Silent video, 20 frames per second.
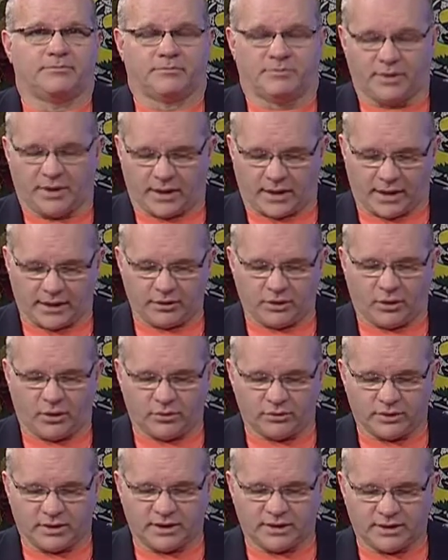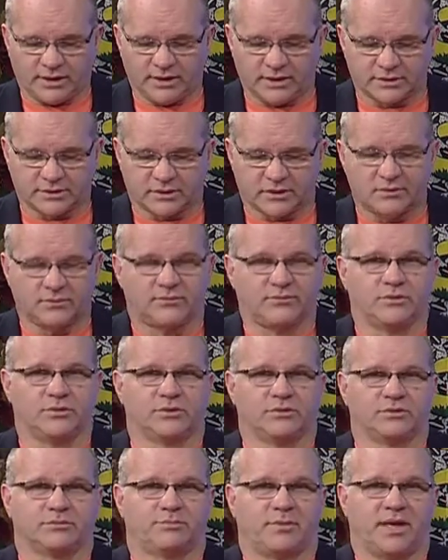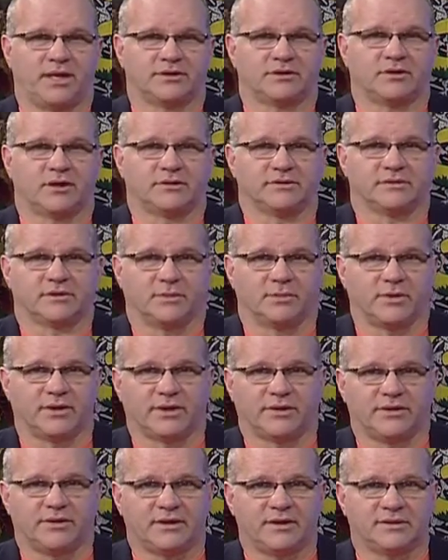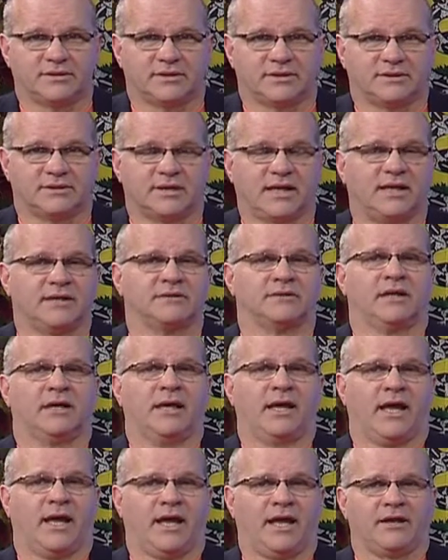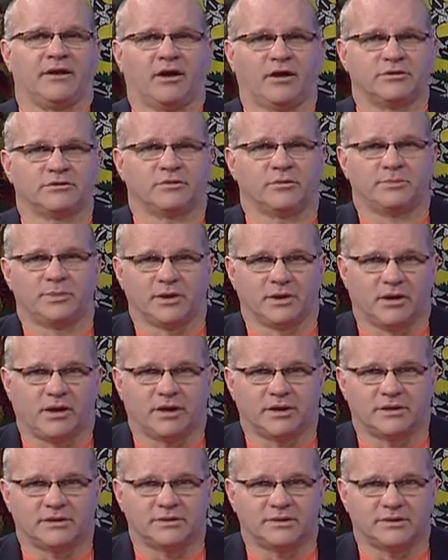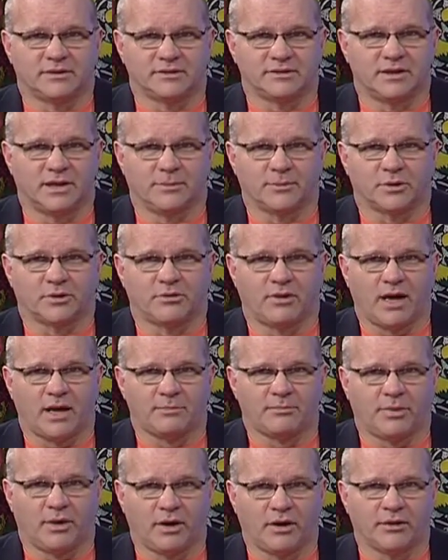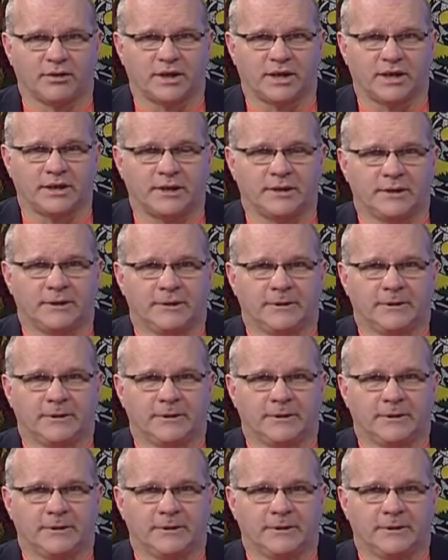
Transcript: But I know he is confused based on some of the things he says, and also belonging to the Democrat Party,